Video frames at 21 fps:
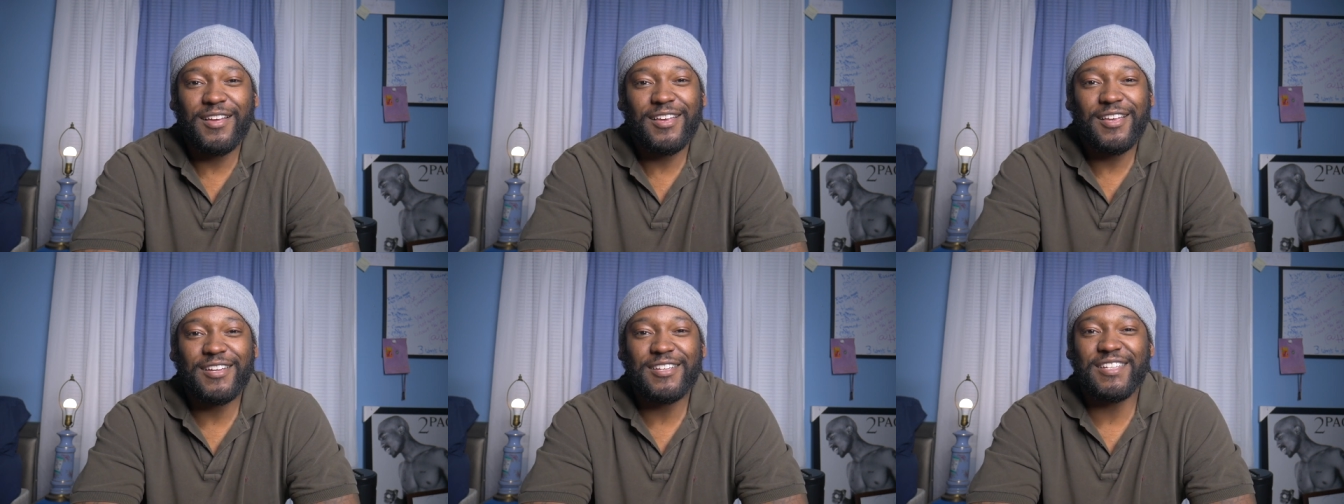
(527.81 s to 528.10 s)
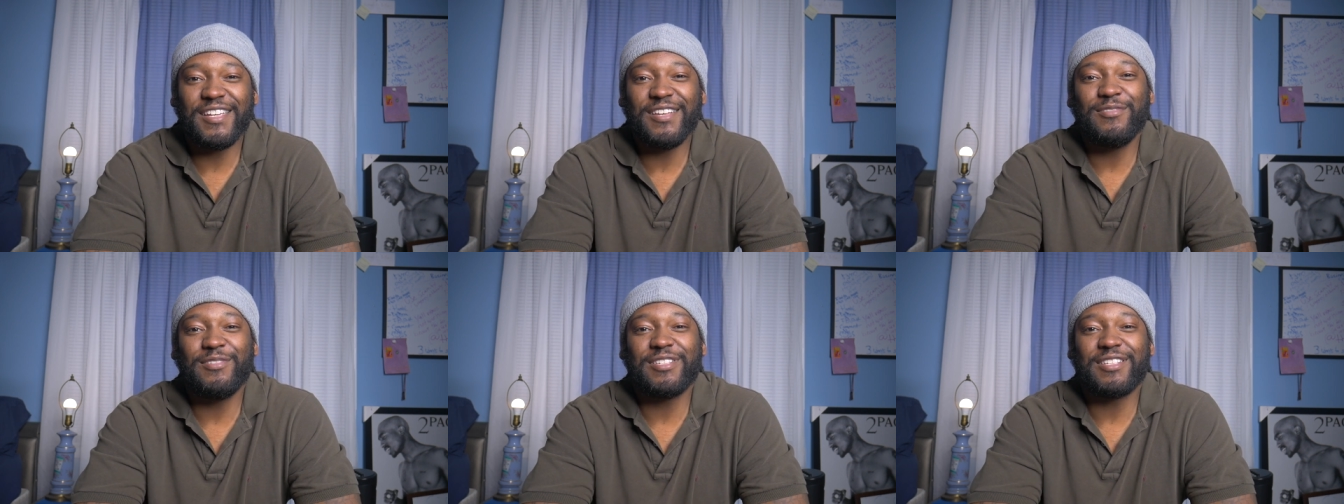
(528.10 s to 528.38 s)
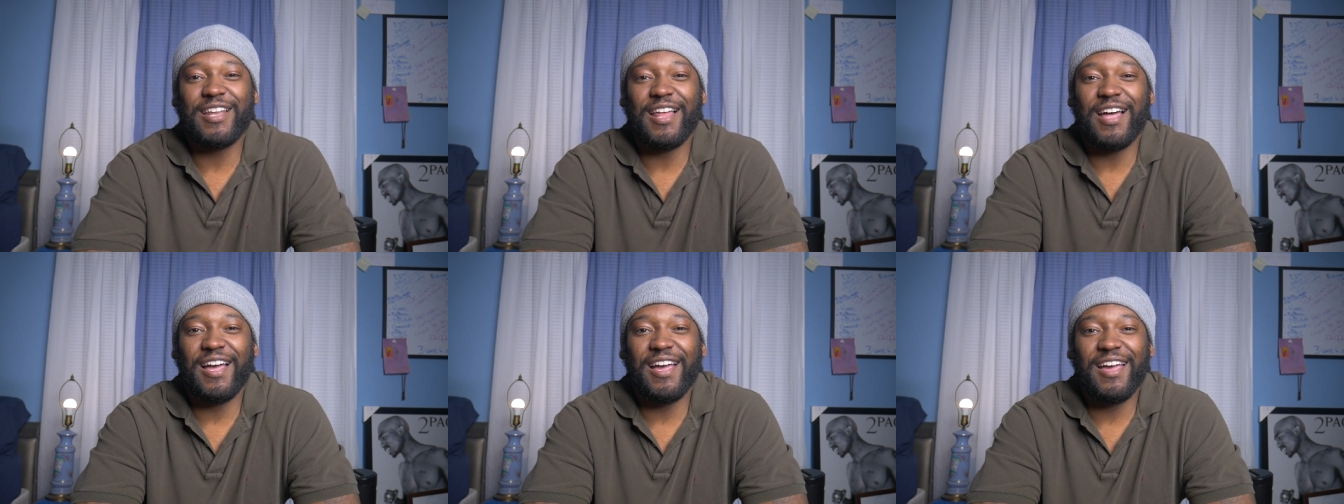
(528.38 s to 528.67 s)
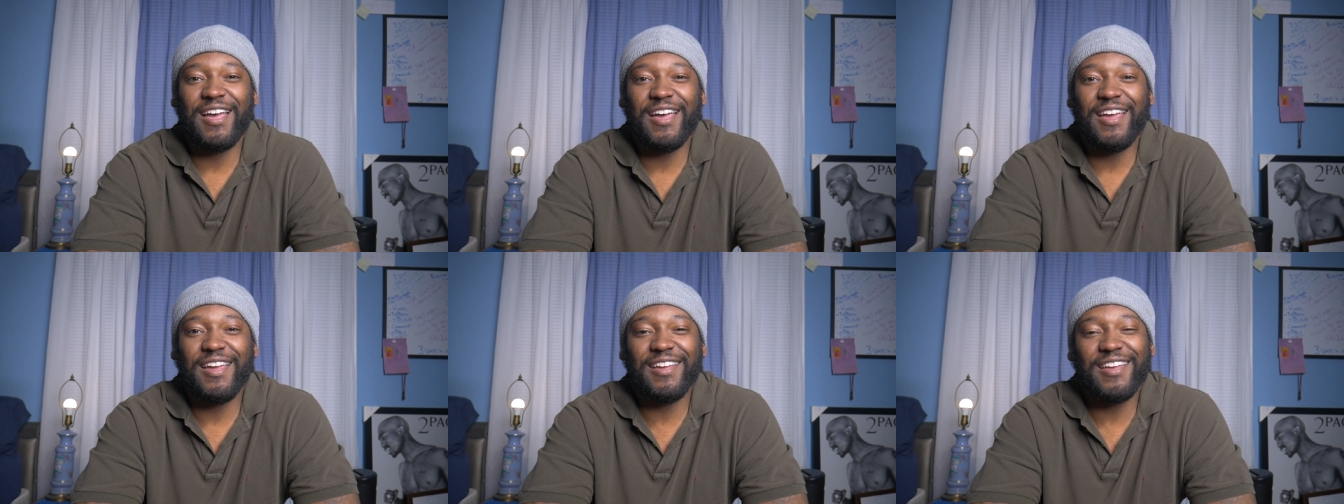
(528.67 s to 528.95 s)
And she was
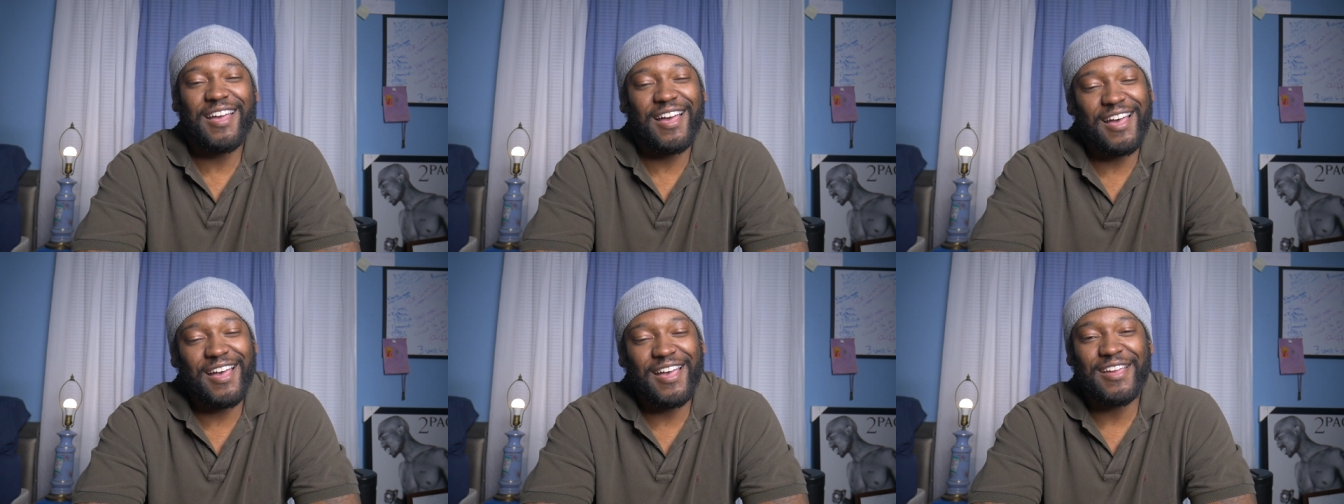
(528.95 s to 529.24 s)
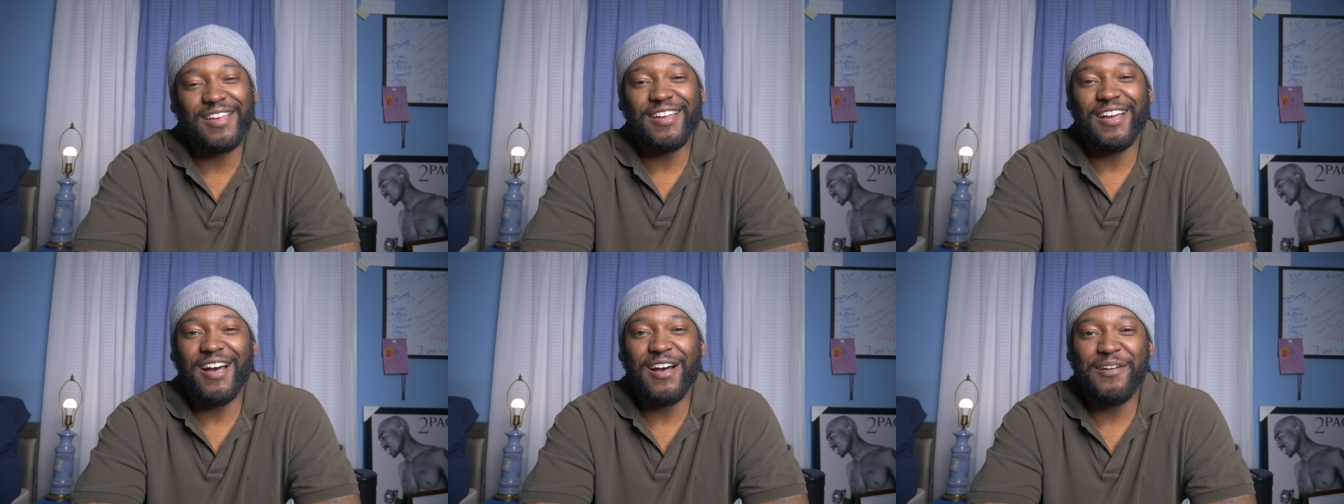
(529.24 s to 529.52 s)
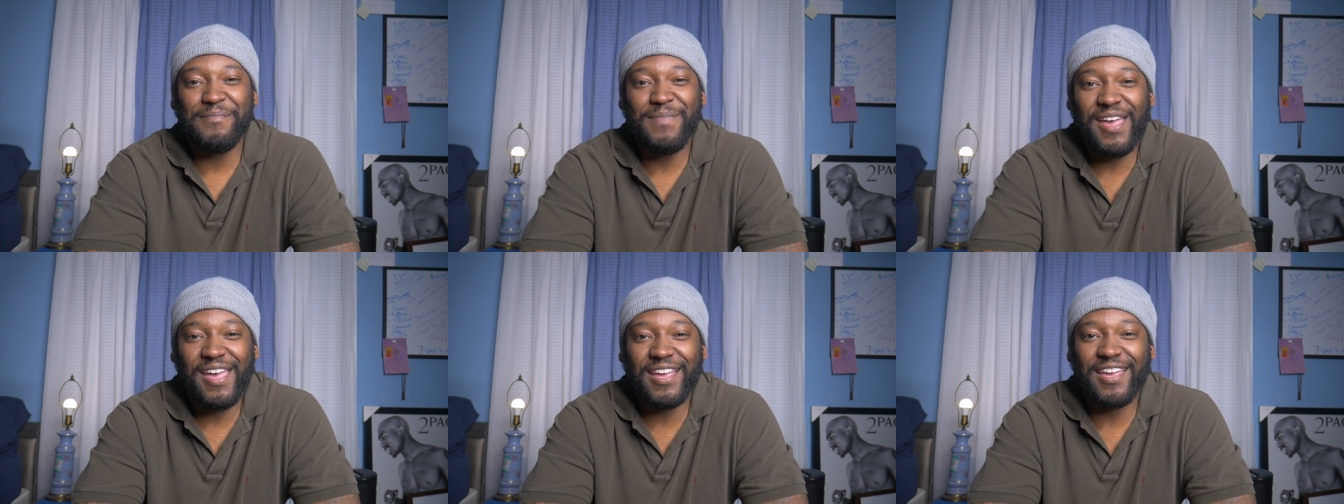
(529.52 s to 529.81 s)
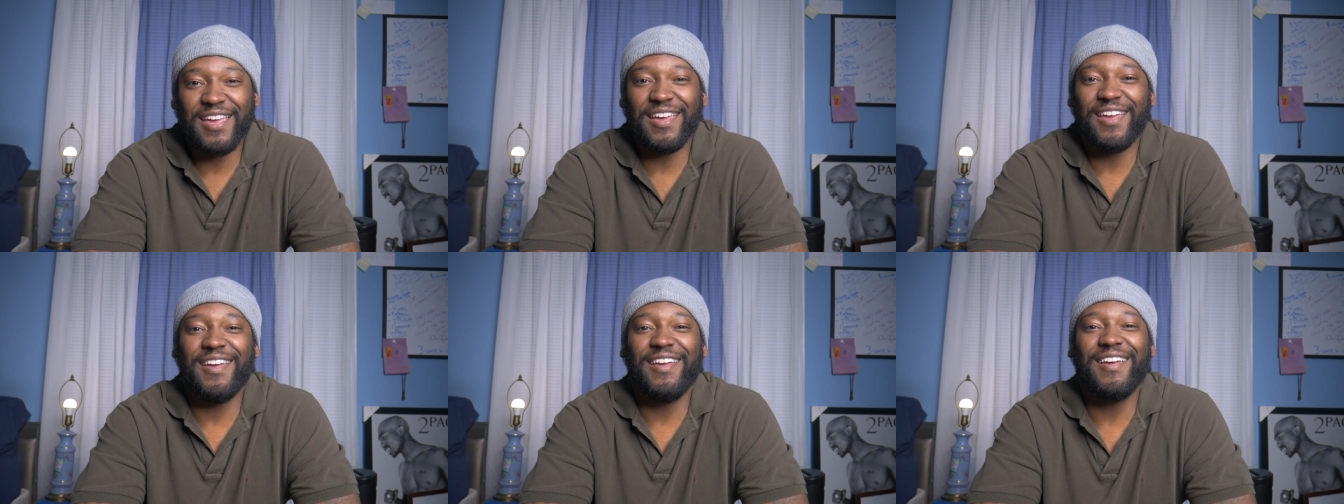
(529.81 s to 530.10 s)
like, hi, I'm
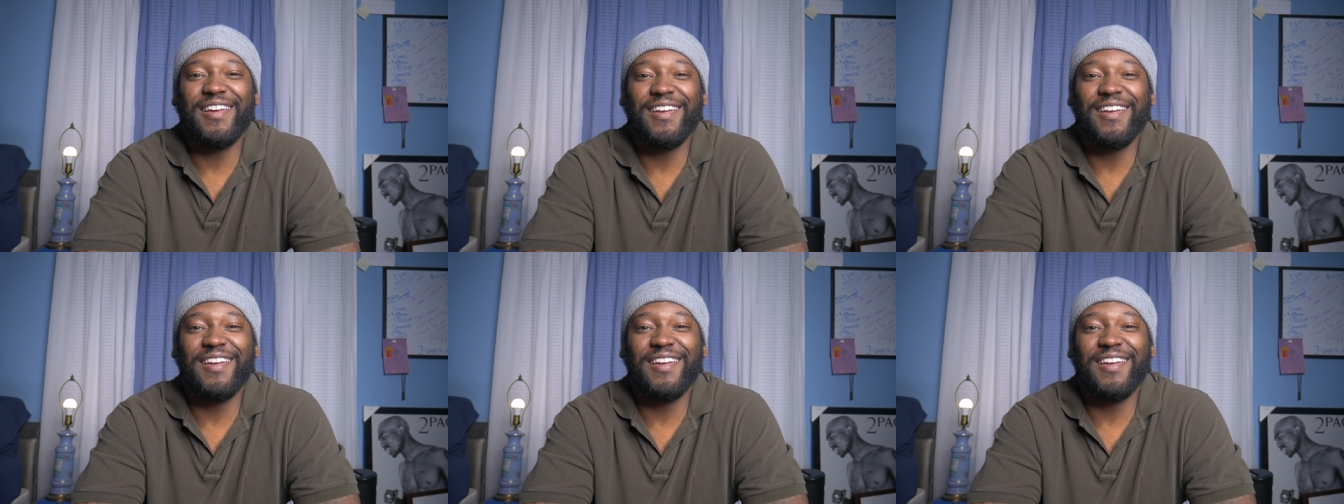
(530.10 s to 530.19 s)
Megan.